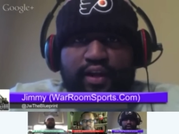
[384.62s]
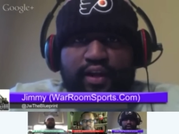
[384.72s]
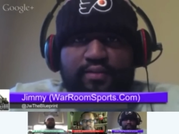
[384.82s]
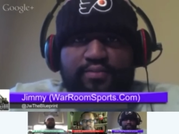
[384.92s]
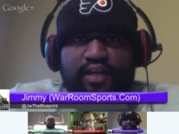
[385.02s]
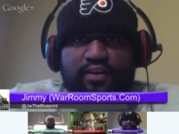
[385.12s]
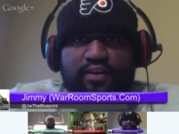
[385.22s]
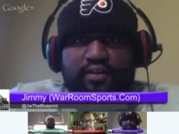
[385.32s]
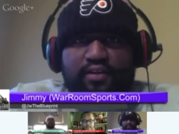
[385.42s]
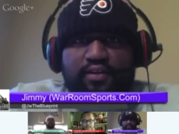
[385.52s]
comes out,
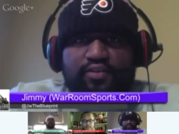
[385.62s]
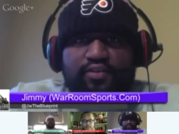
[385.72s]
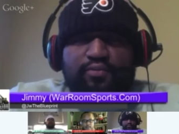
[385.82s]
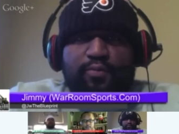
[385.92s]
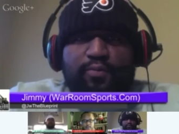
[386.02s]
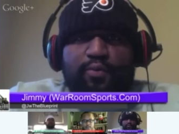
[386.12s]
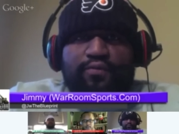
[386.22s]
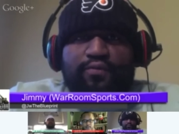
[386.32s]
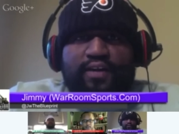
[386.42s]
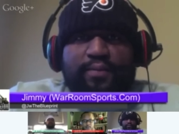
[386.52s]
the more and more we'll
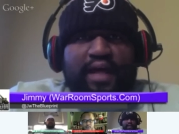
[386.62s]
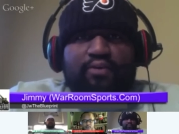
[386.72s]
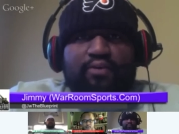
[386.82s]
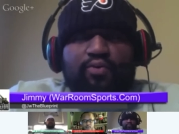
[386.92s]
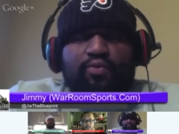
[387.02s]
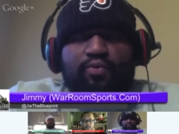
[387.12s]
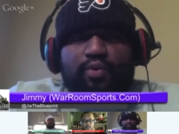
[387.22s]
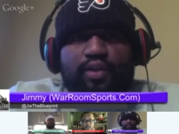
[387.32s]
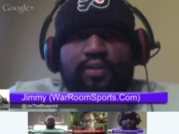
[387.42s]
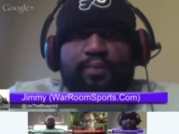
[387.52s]
find out. But I don't know
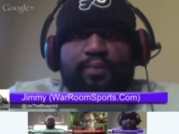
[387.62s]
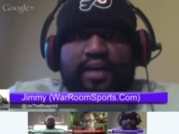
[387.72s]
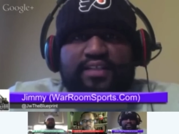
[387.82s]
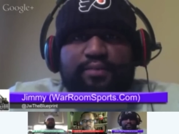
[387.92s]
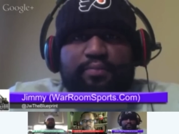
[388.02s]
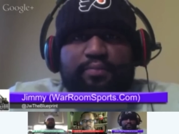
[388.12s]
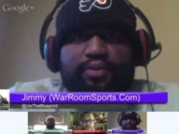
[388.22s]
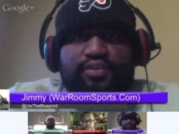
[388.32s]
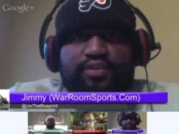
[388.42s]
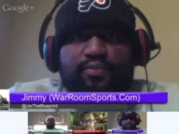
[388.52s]
what could possibly
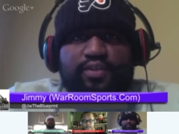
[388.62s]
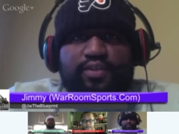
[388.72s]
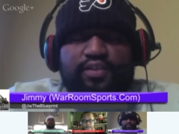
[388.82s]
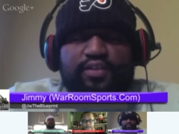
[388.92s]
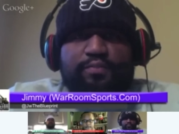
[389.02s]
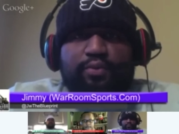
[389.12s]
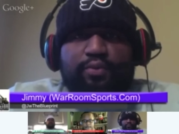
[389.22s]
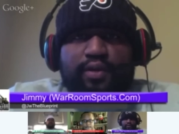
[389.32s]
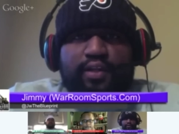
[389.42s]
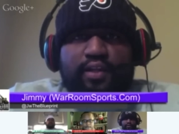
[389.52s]
push someone to this point.